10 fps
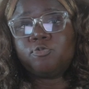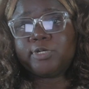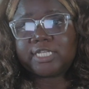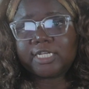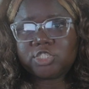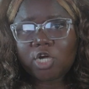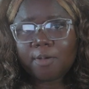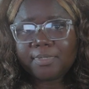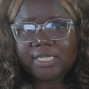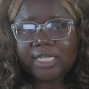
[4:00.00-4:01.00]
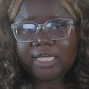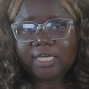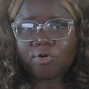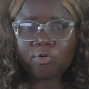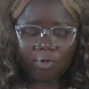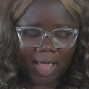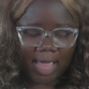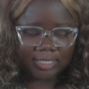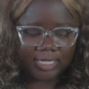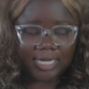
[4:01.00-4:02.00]
Rita Dominic, who
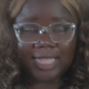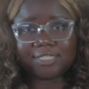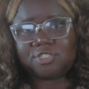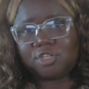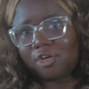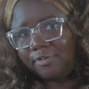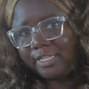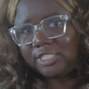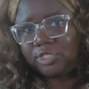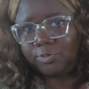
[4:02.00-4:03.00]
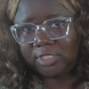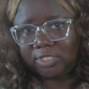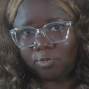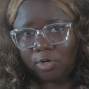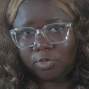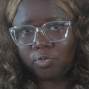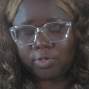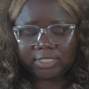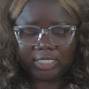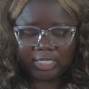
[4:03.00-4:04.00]
acted as Doris. She was the one who
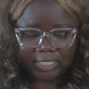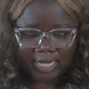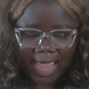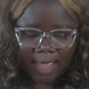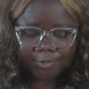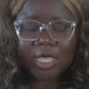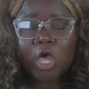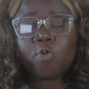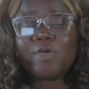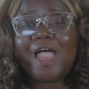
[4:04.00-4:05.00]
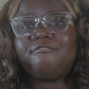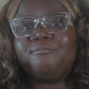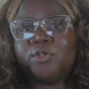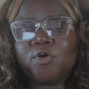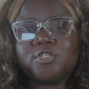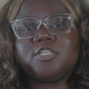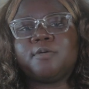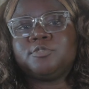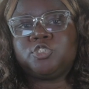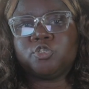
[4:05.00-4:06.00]
was kidnapped. We have
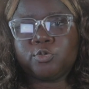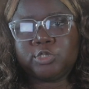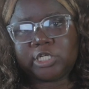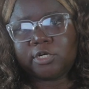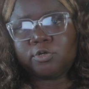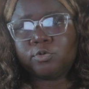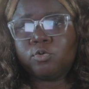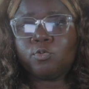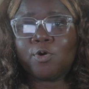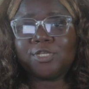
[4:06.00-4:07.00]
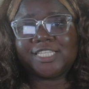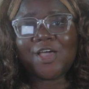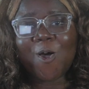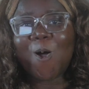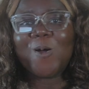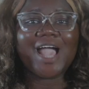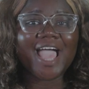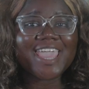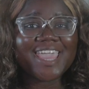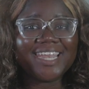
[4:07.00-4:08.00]
Blossom Chukwujekwu, who was
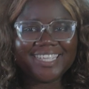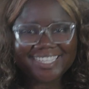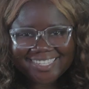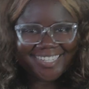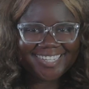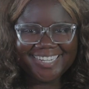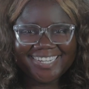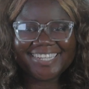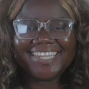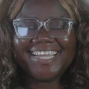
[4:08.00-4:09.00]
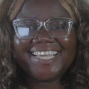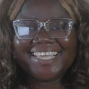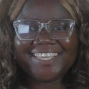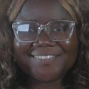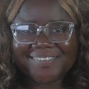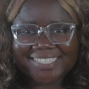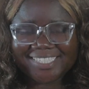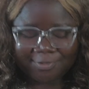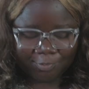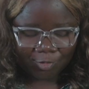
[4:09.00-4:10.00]
Oga Eric. He was
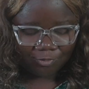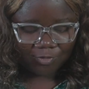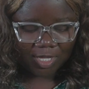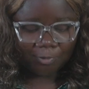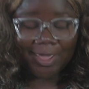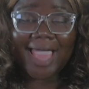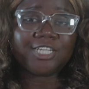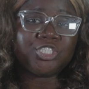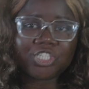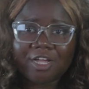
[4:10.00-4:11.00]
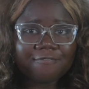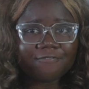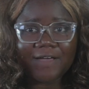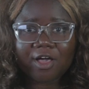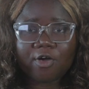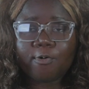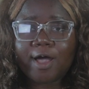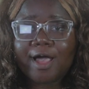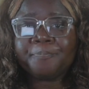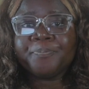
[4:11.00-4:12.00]
in the movie. We had Shawn
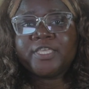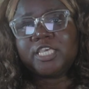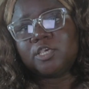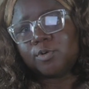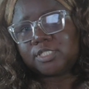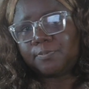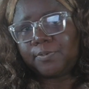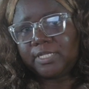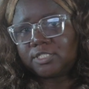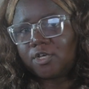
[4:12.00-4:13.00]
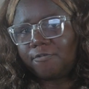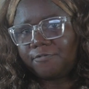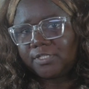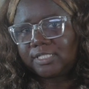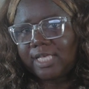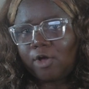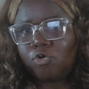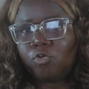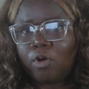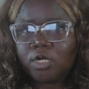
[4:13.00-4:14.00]
Faqua. He was the police officer
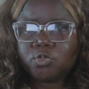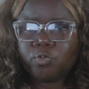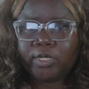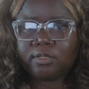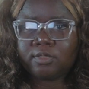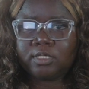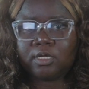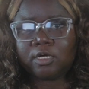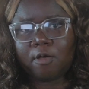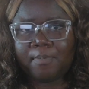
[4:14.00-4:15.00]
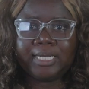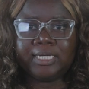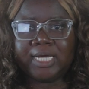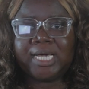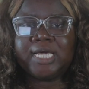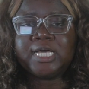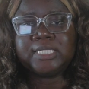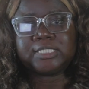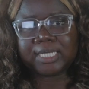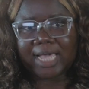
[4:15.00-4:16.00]
who worked with the commander
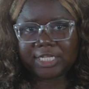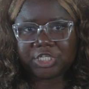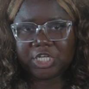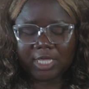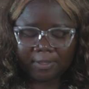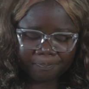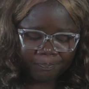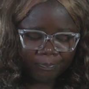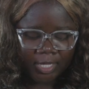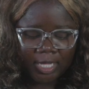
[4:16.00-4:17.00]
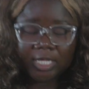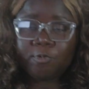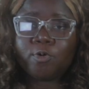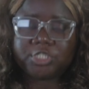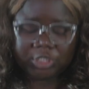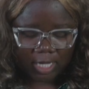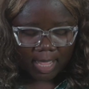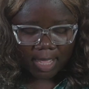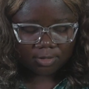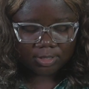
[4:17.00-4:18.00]
to catch him. He was
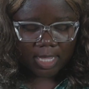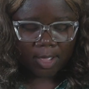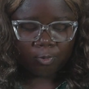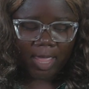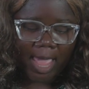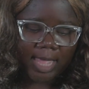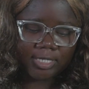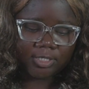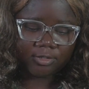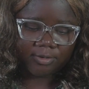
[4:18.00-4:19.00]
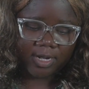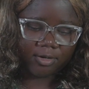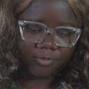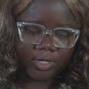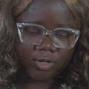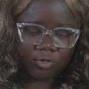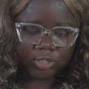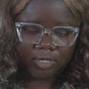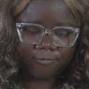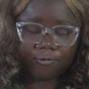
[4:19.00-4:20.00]
Charles. We had Gregory
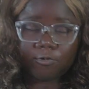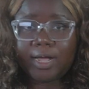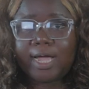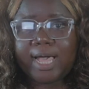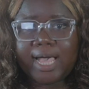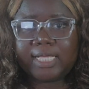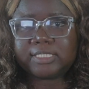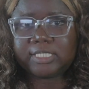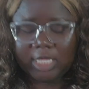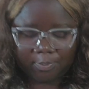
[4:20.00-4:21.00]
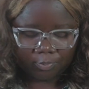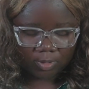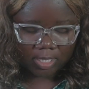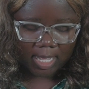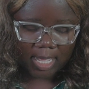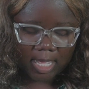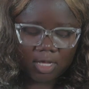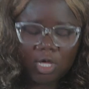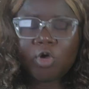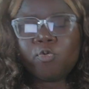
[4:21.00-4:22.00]
Ojefua as
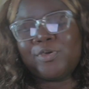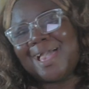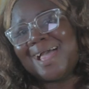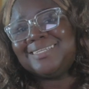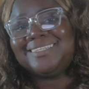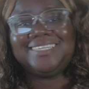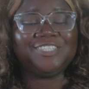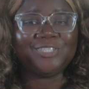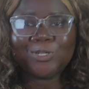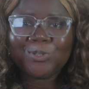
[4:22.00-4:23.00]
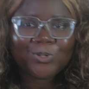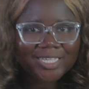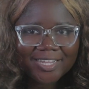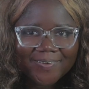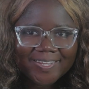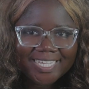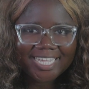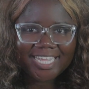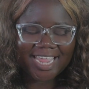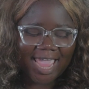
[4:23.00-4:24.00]
Ebuka. We had Gideon
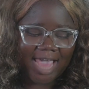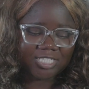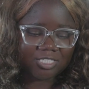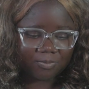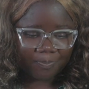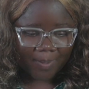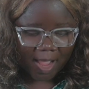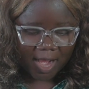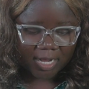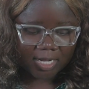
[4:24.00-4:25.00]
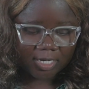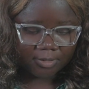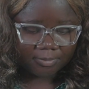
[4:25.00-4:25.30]
Okeke as Spark.